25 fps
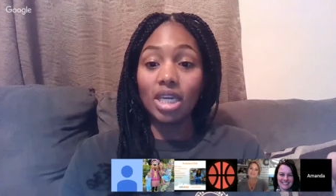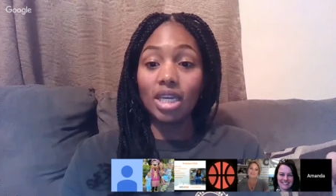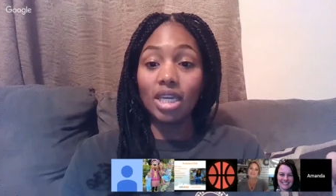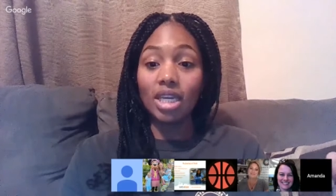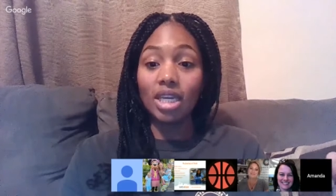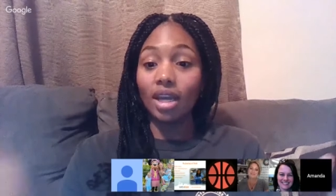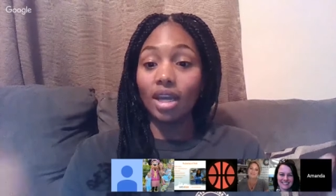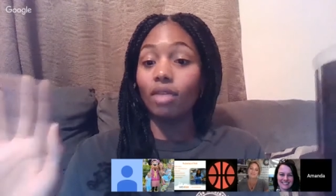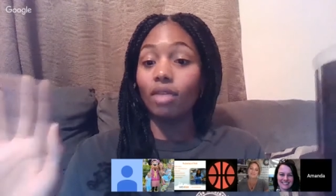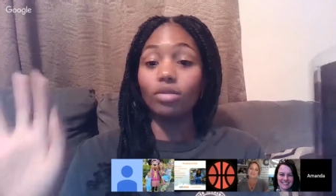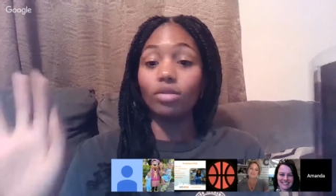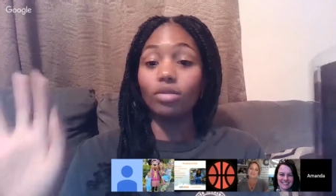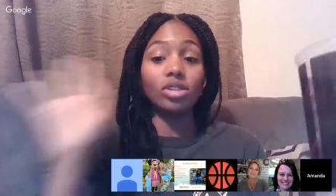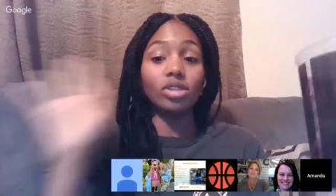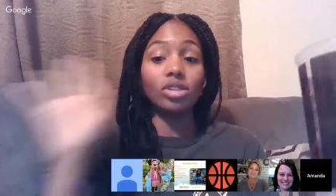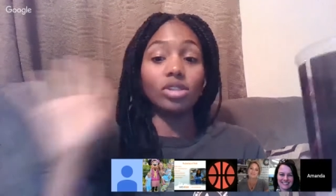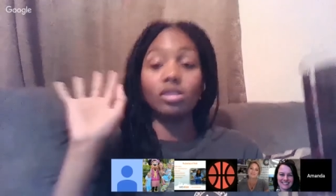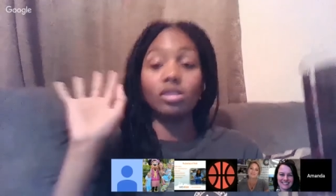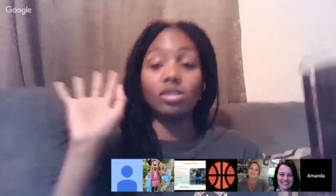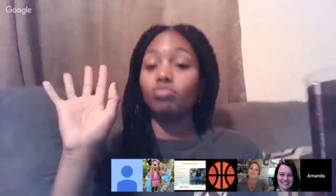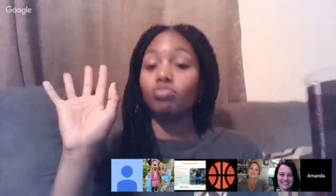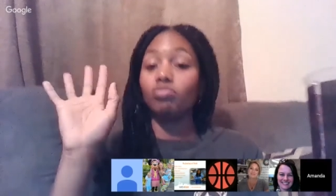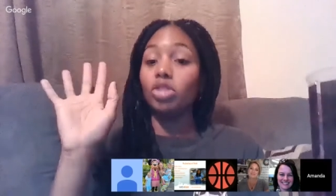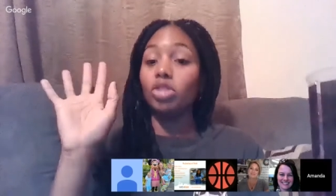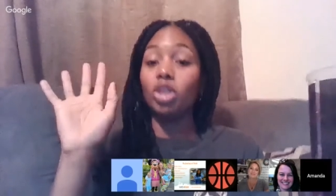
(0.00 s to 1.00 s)
And I was
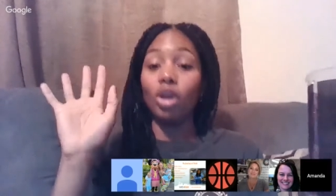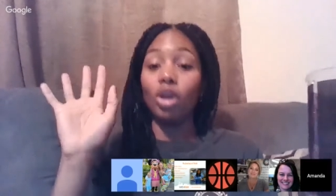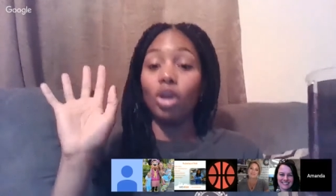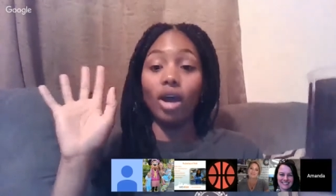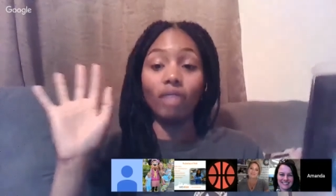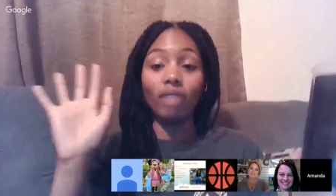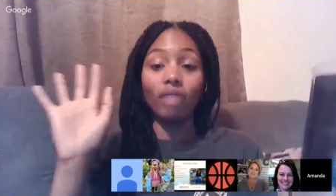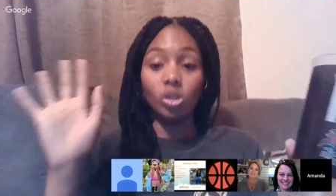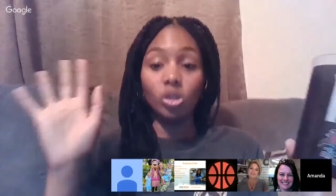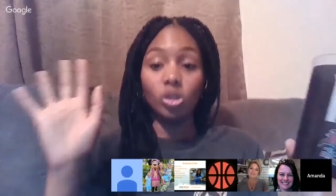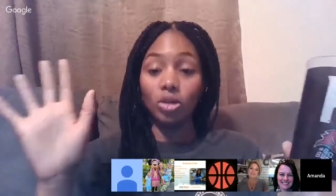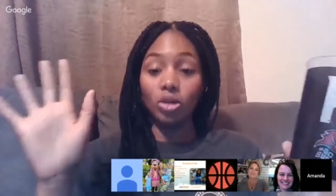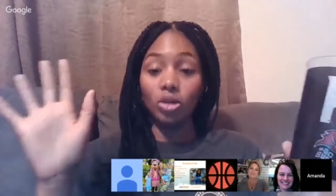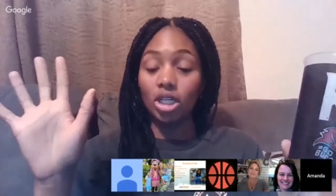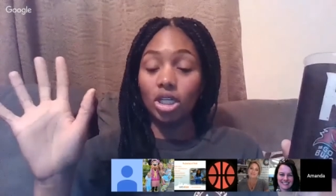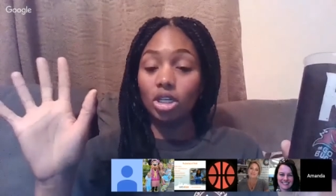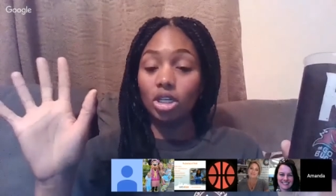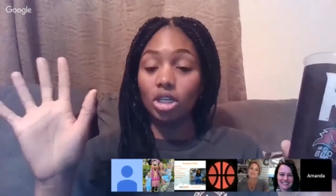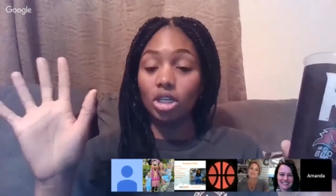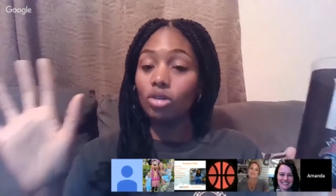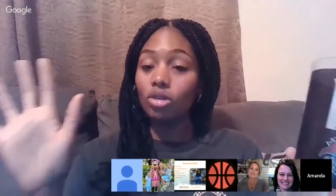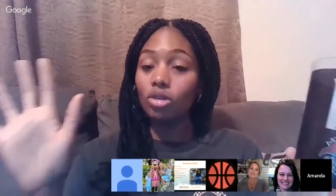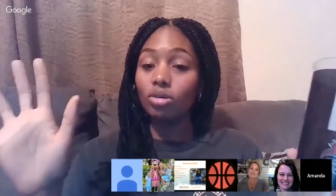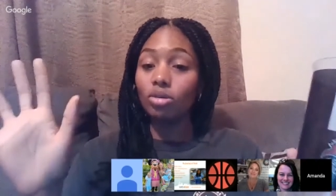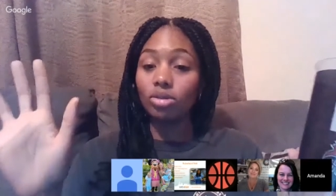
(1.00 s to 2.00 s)
pretty
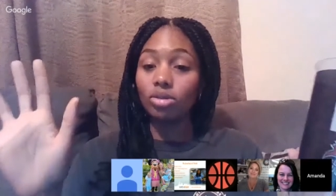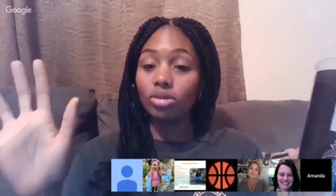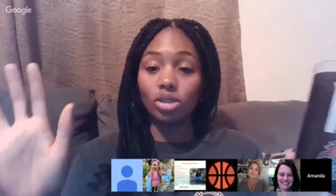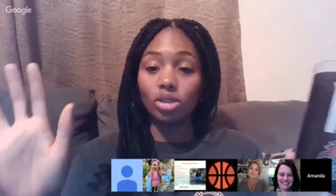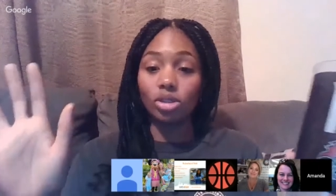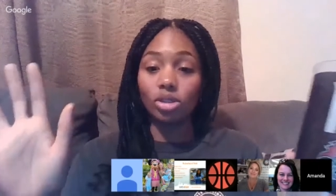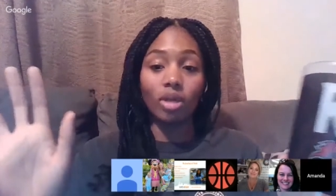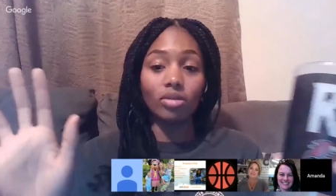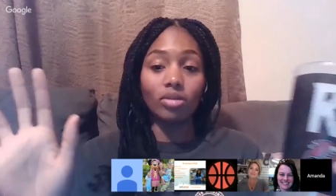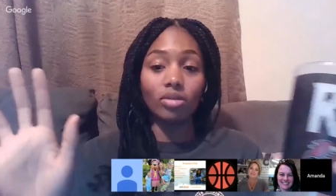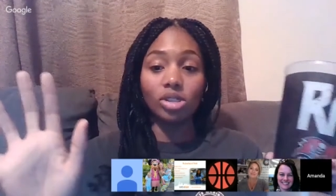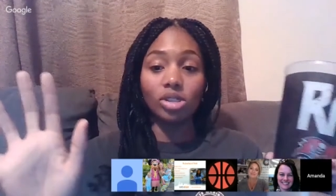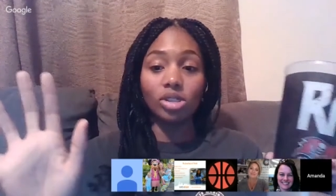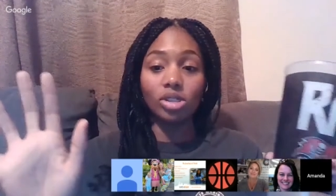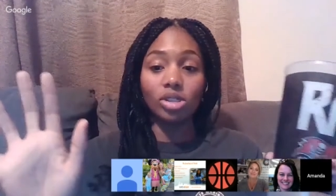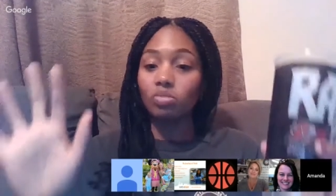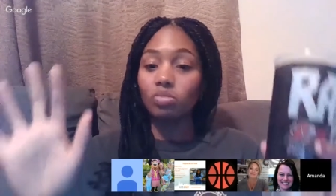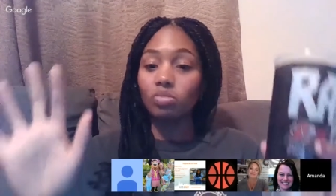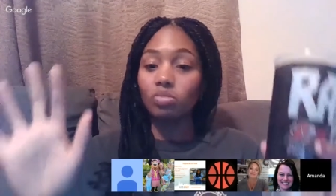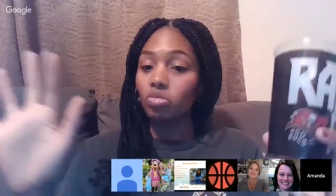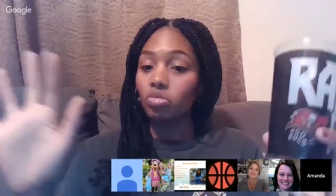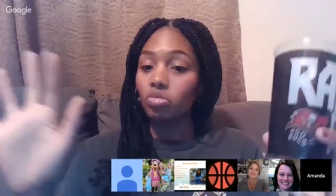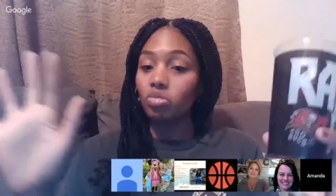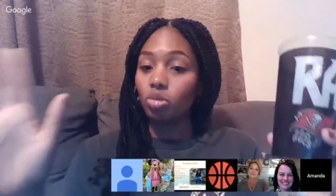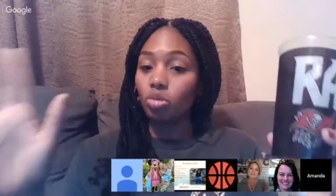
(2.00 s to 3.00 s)
new, so I was
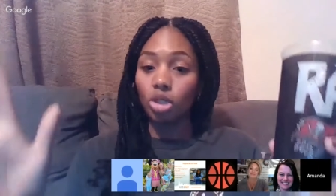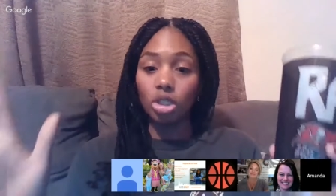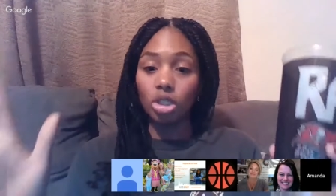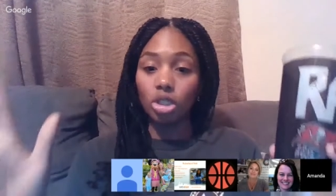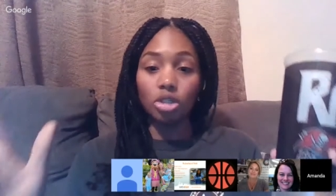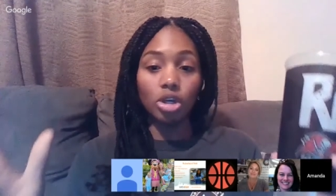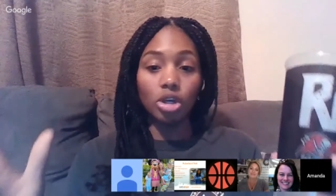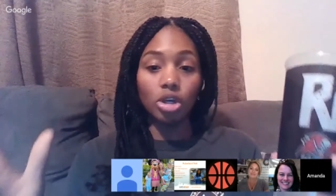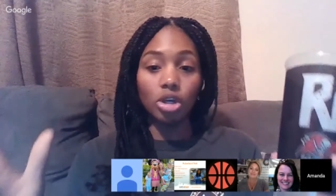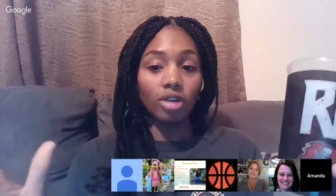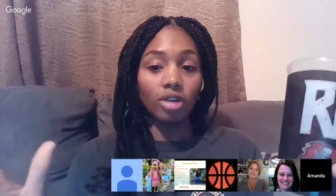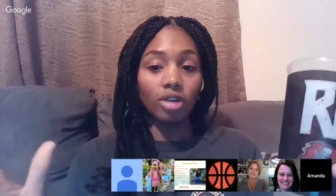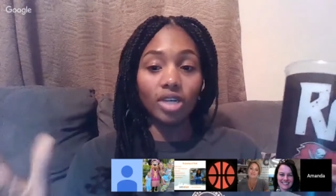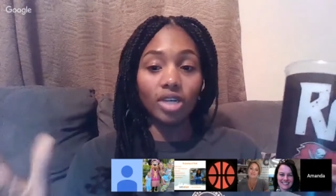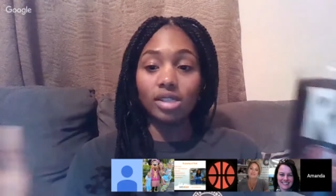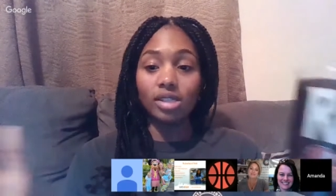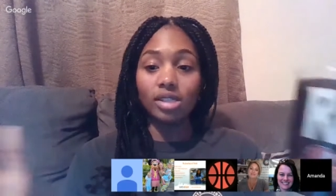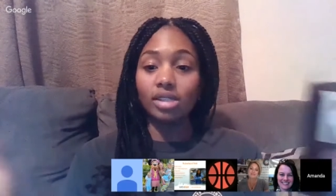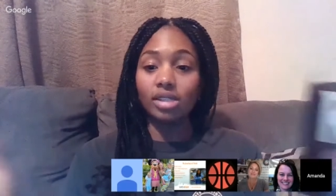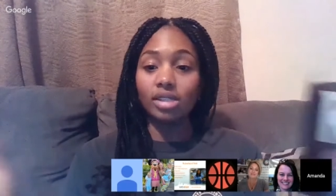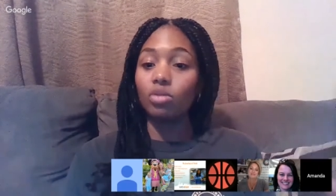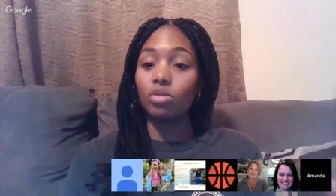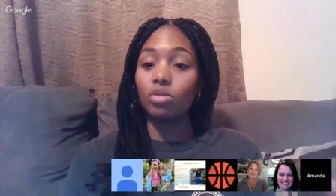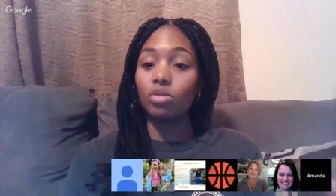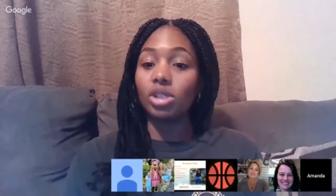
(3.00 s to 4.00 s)
pretty
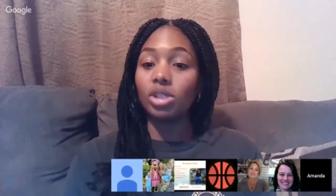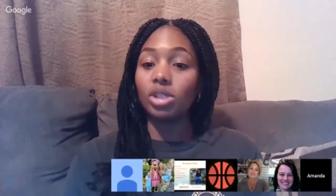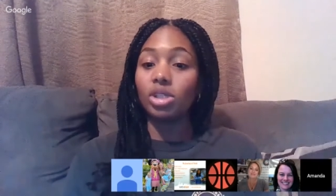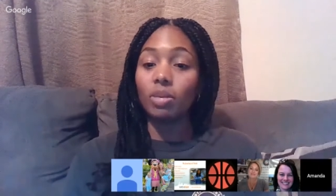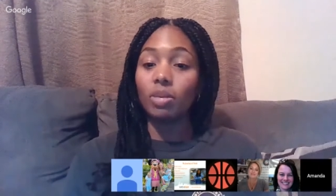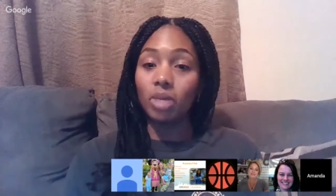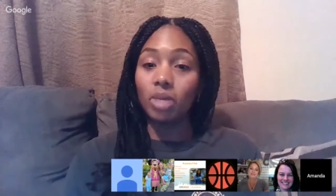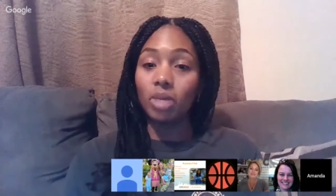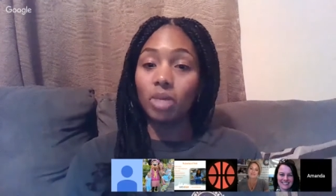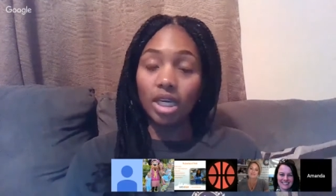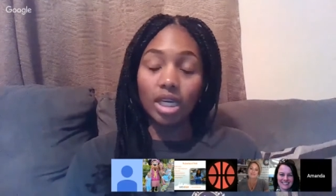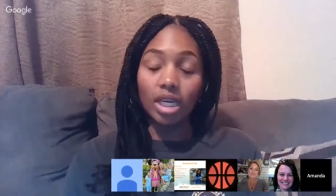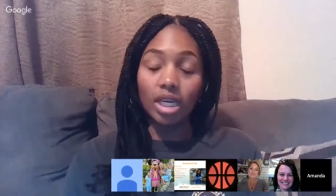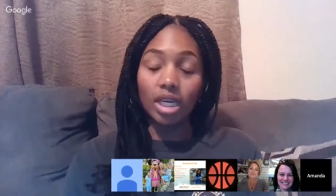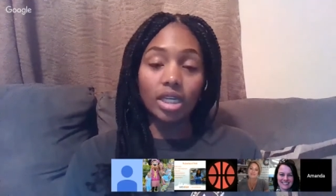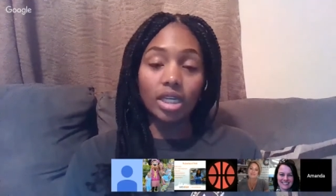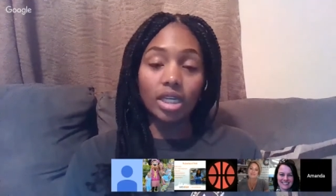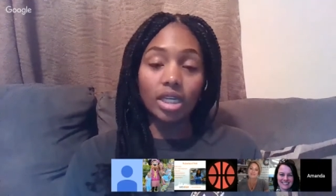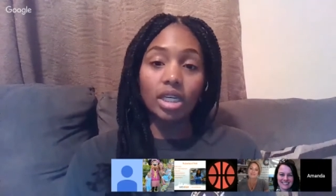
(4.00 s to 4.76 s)
nervous. It was a big